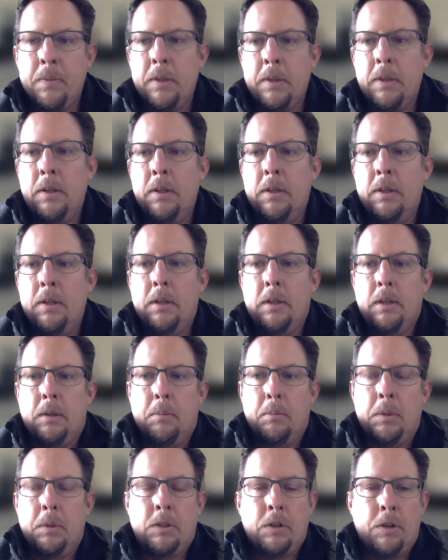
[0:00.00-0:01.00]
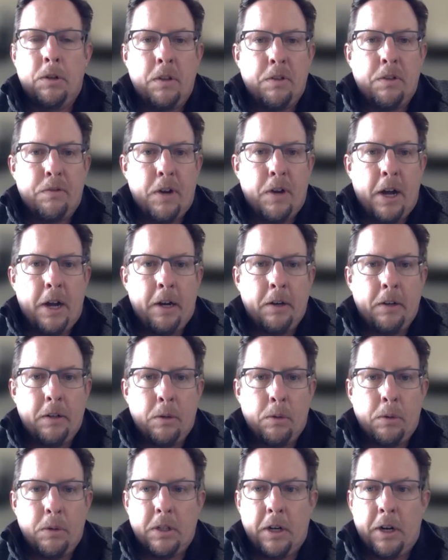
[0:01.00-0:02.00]
But during the fire,
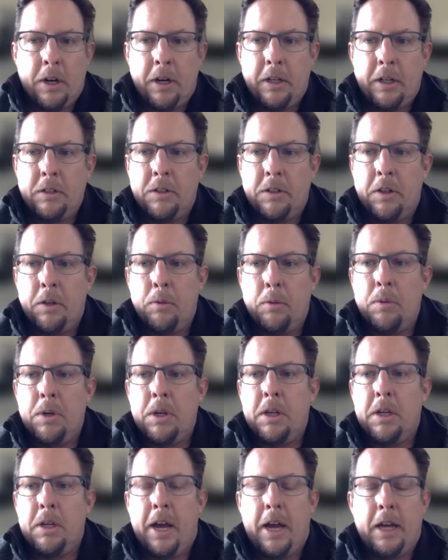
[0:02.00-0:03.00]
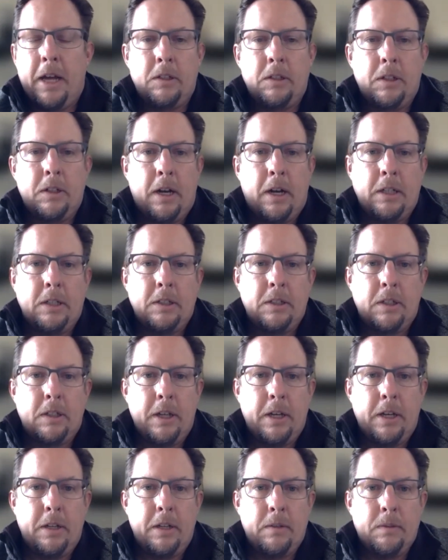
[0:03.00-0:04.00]
there was areas that we had to
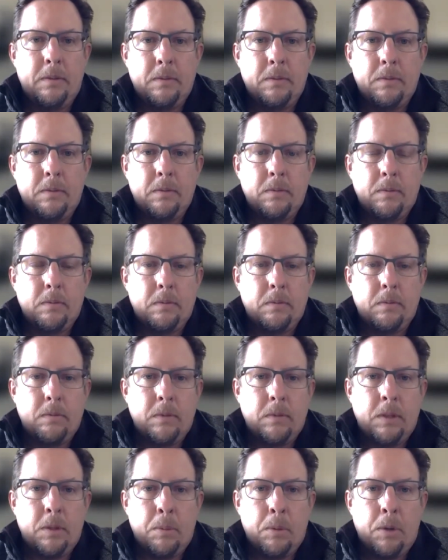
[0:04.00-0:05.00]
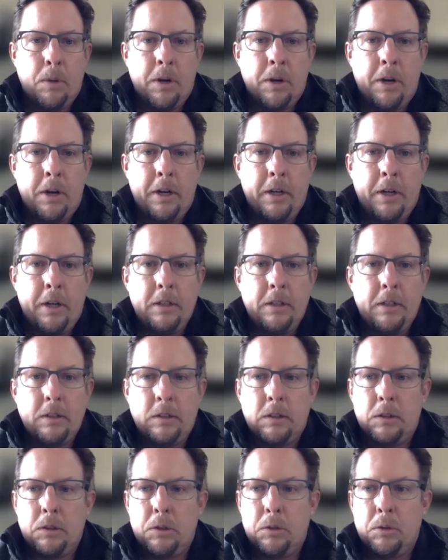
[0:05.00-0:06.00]
isolate in the burn area
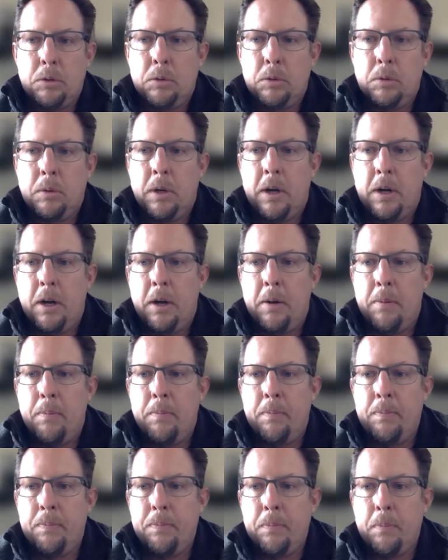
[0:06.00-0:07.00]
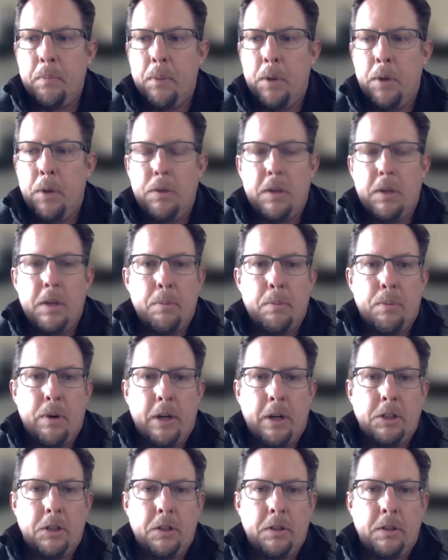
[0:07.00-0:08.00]
to both keep
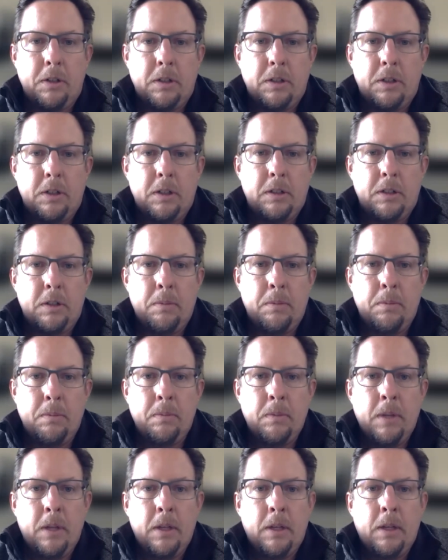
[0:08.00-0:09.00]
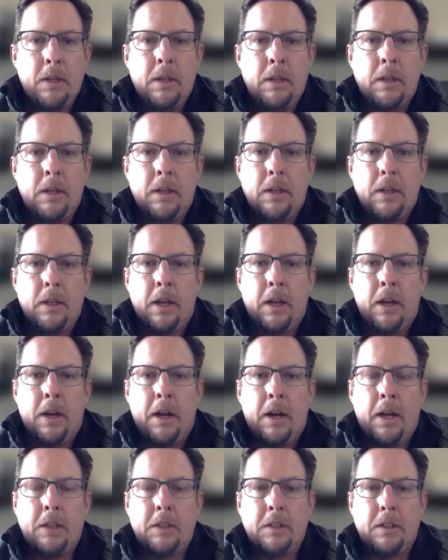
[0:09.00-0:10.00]
pressure in the system and
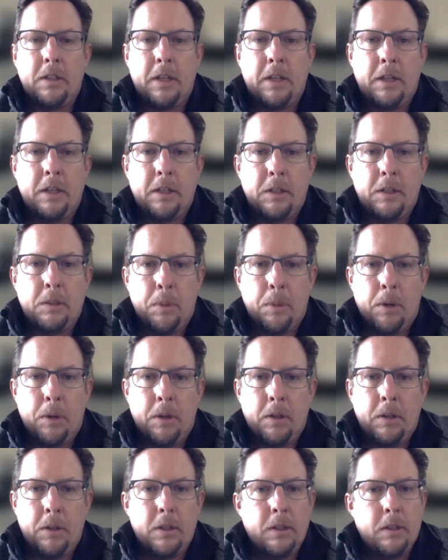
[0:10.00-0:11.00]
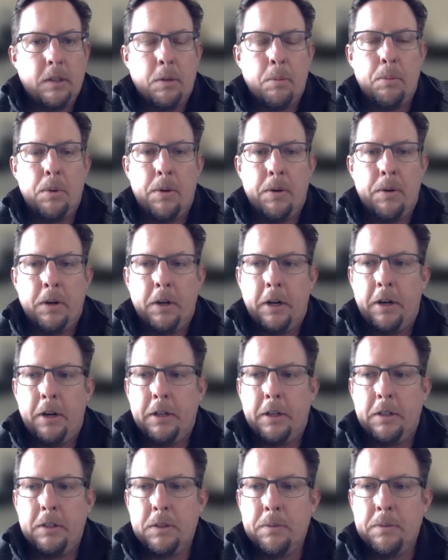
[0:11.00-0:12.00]
isolate these burned component
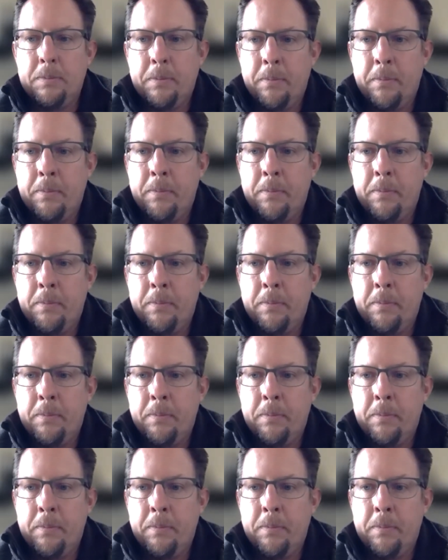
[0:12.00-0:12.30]
areas.